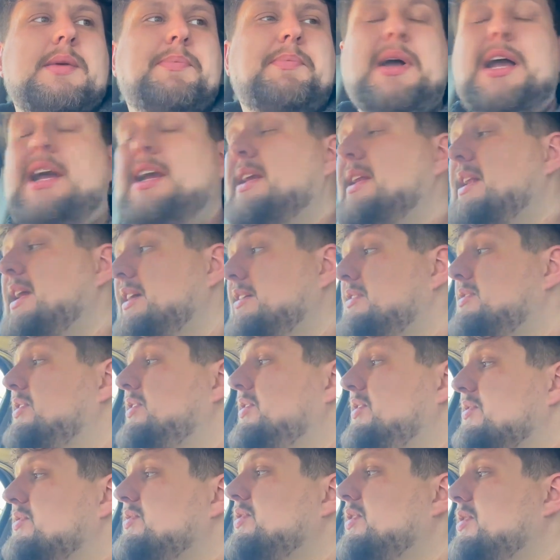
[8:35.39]
pan connector
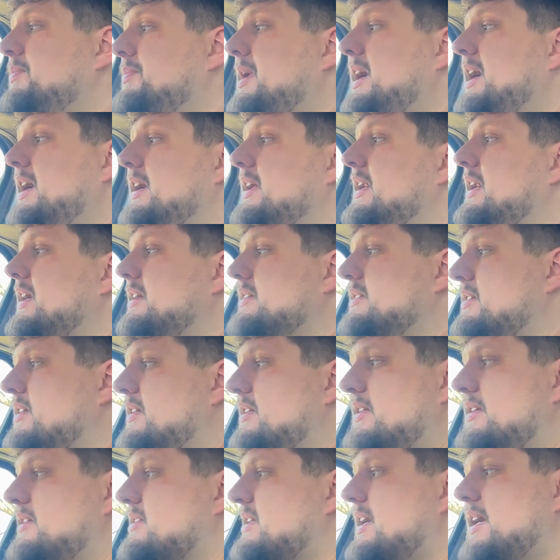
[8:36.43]
looks like a pan connector
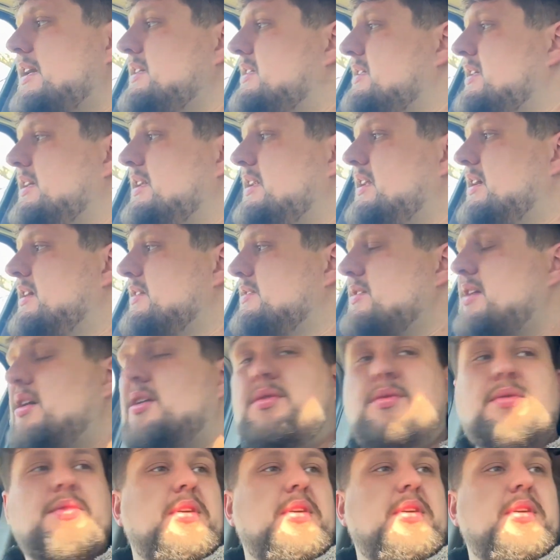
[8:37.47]
that's 18 years old.